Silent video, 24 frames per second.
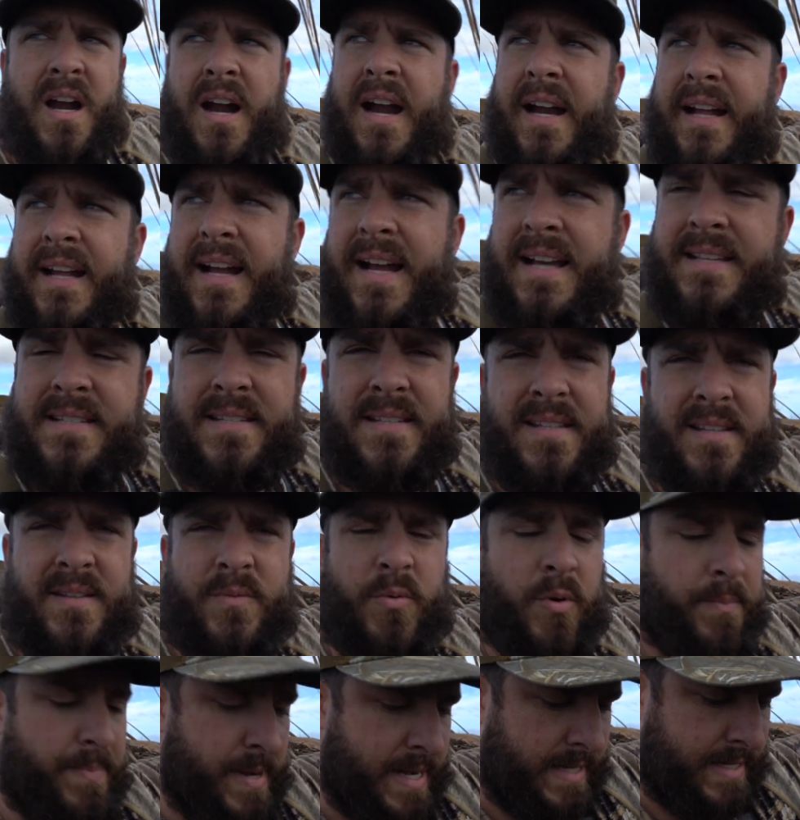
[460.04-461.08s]
All right, guys,
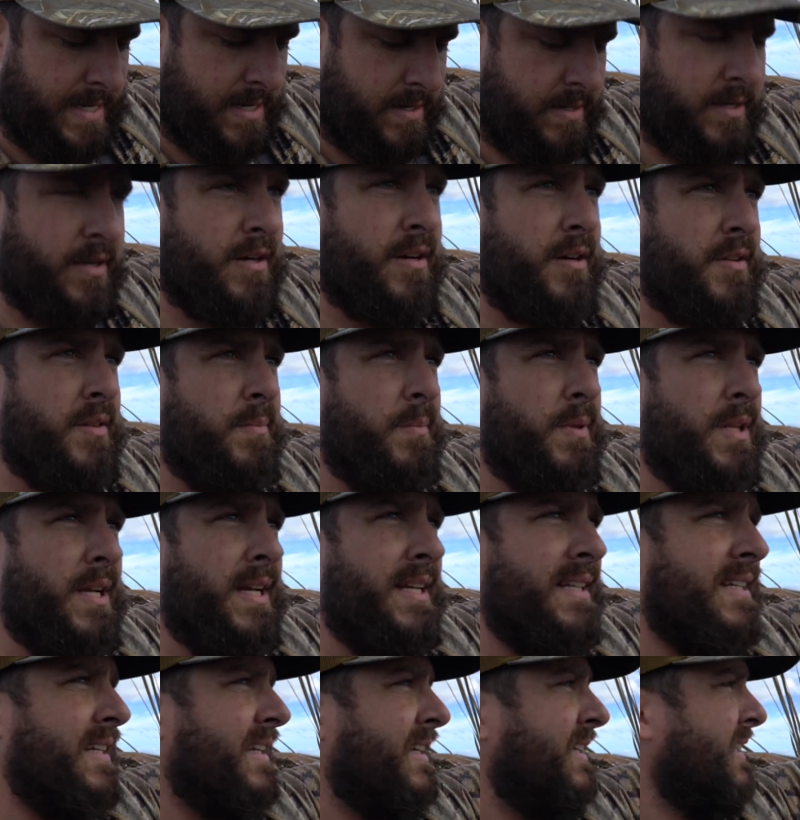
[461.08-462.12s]
we're back out here in the
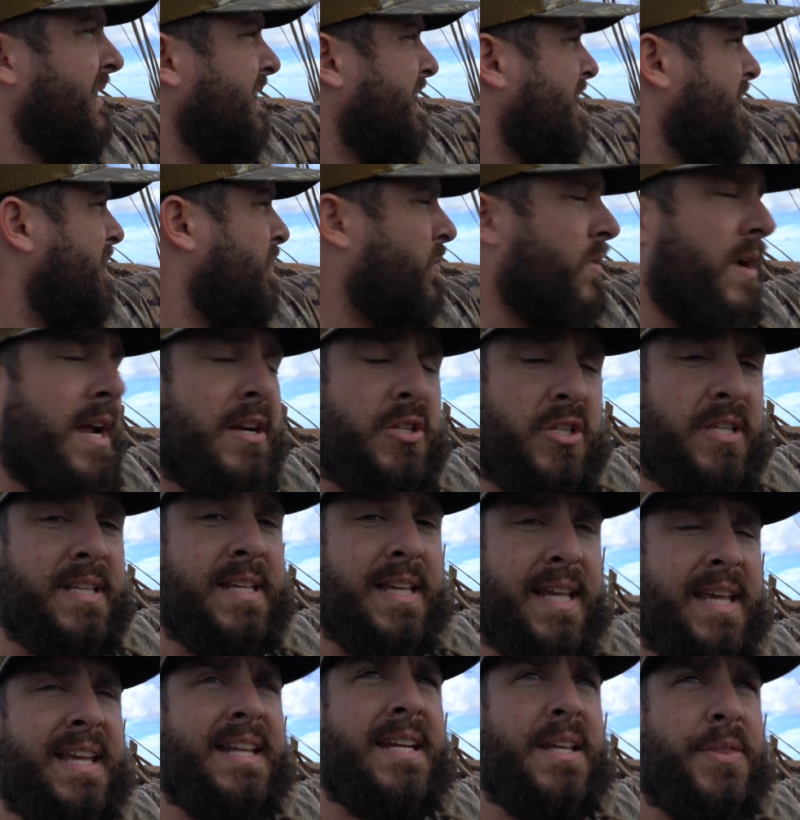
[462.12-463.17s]
blind. We're
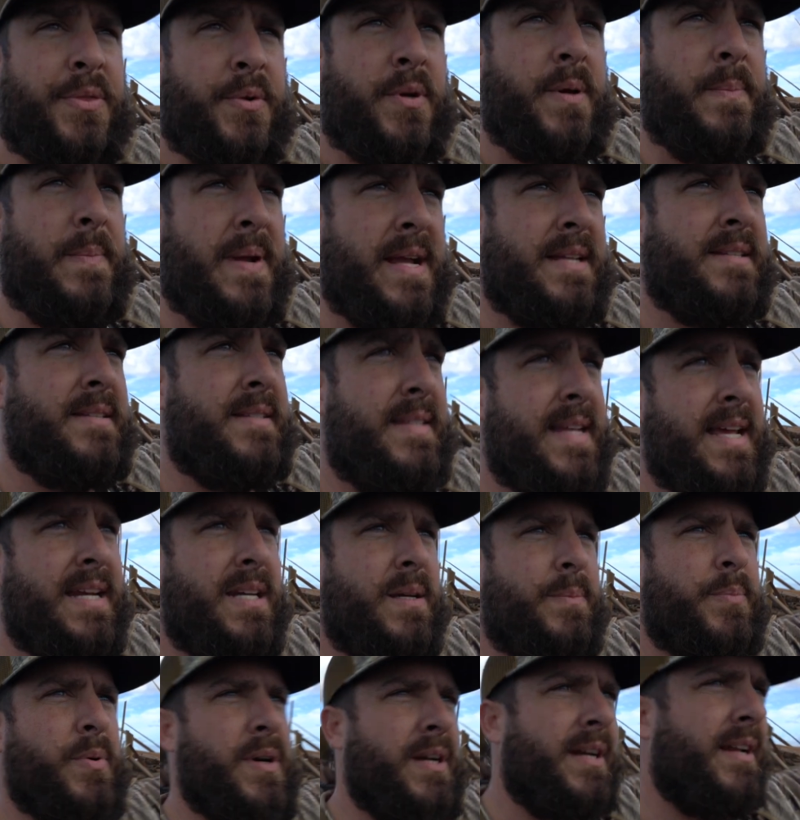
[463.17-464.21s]
actually in a 3-man
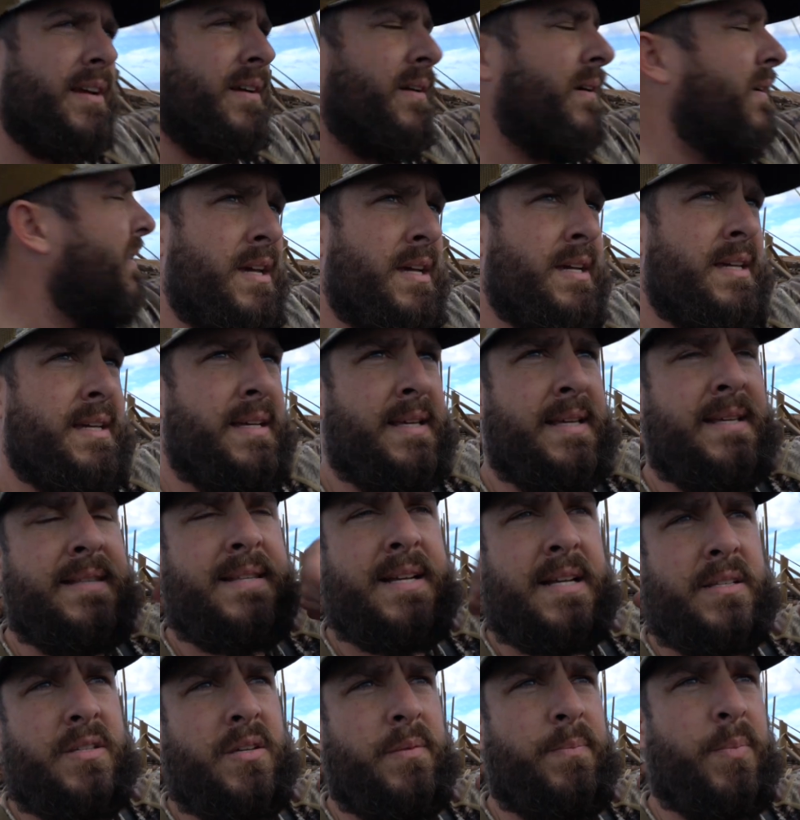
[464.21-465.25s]
stand-up right now. He's
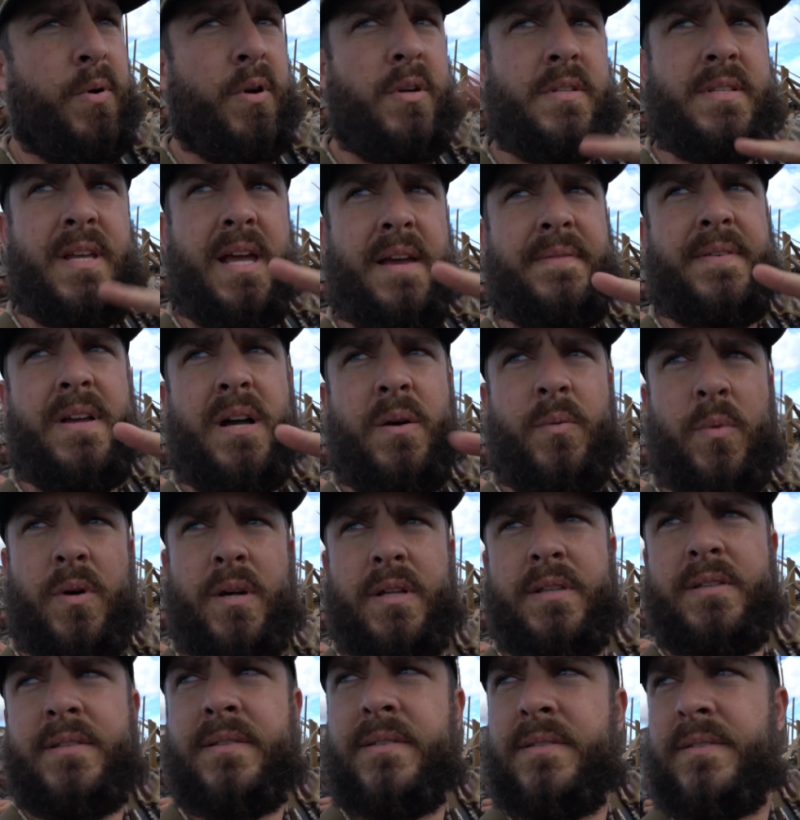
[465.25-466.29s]
got 2 birds, I've got
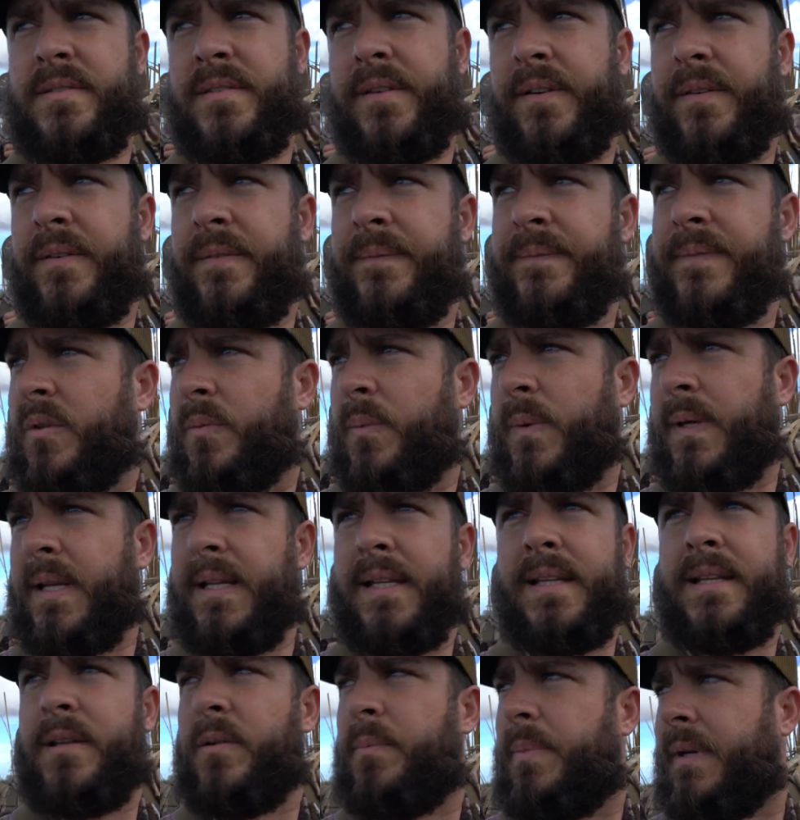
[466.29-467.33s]
1, so we
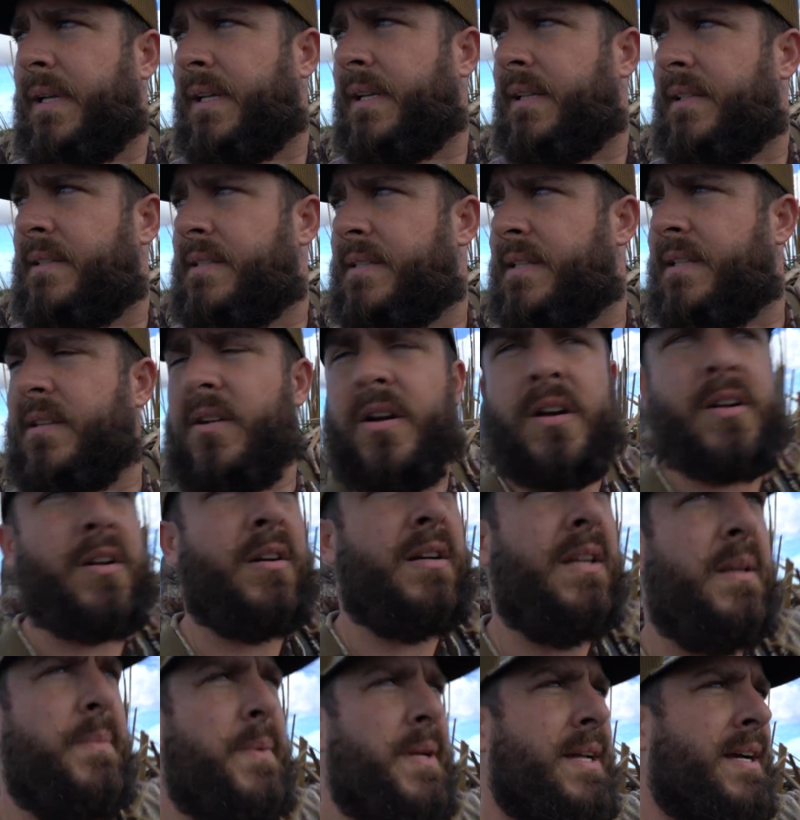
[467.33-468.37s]
need a little bit to knock
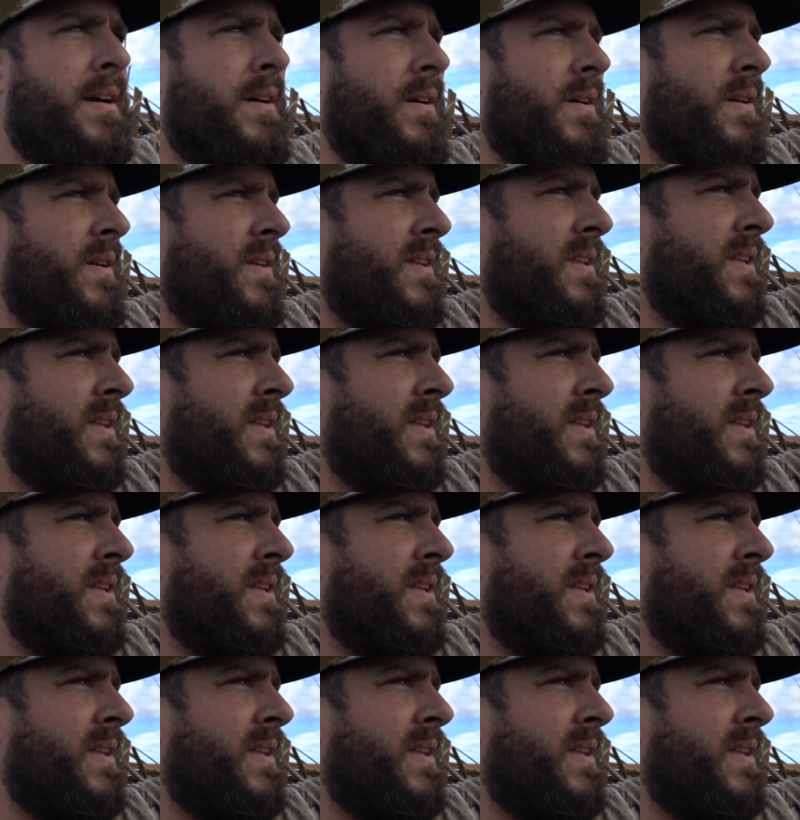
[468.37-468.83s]
our limit out.